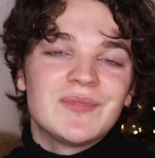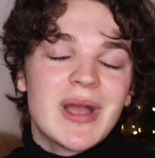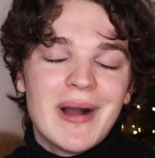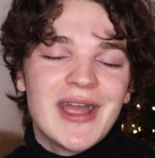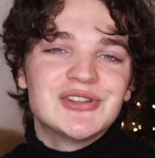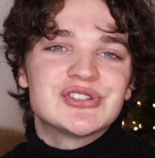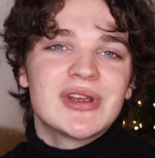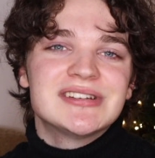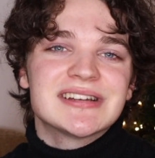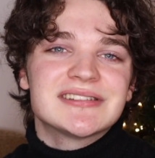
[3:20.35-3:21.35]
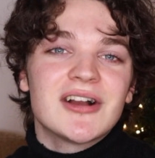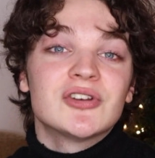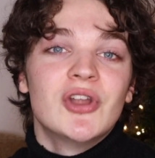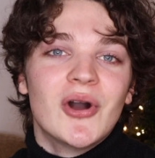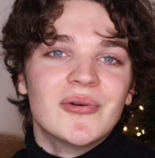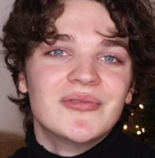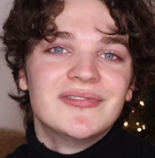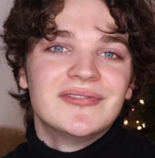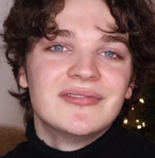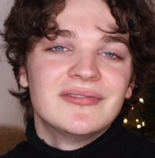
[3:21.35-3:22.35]
Am I on straight TikTok? No.
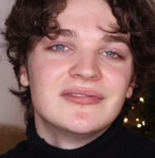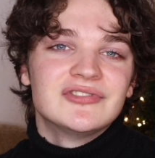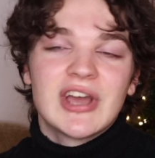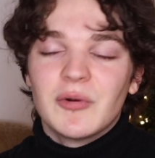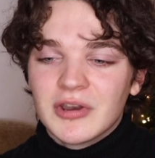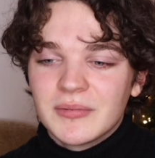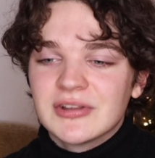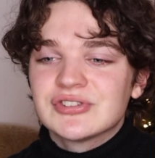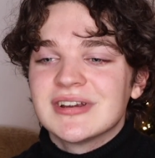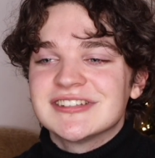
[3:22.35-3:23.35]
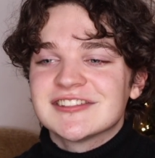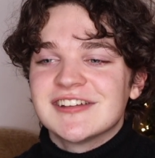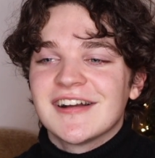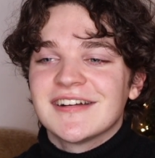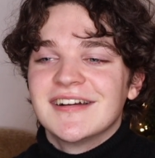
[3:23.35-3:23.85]
Do I want to be on straight TikTok?